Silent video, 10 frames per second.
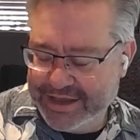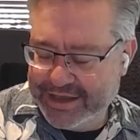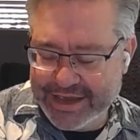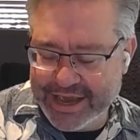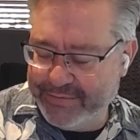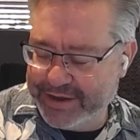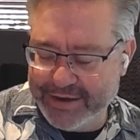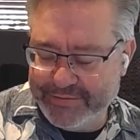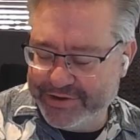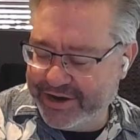Can't
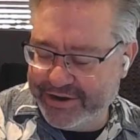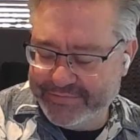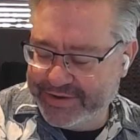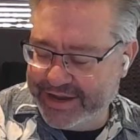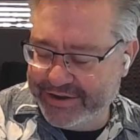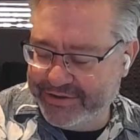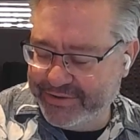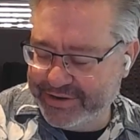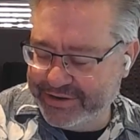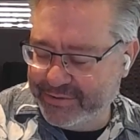retire. Can't do
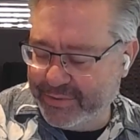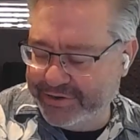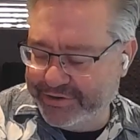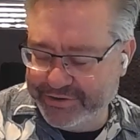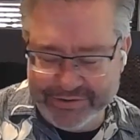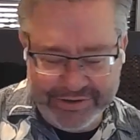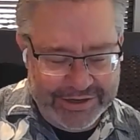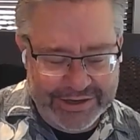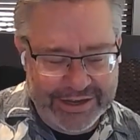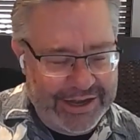it. Don't want to.
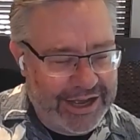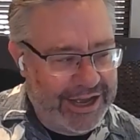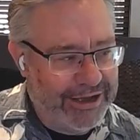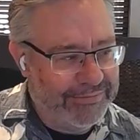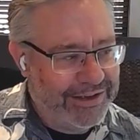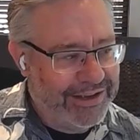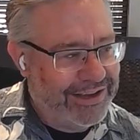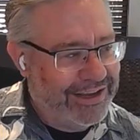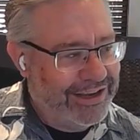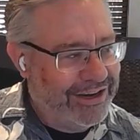
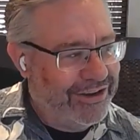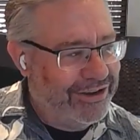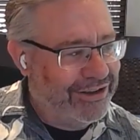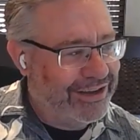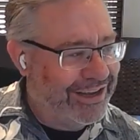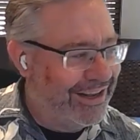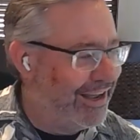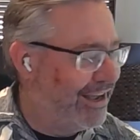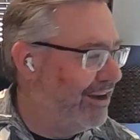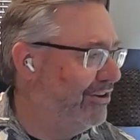You look at
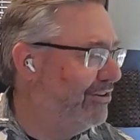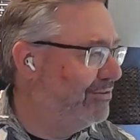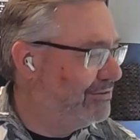I don't know.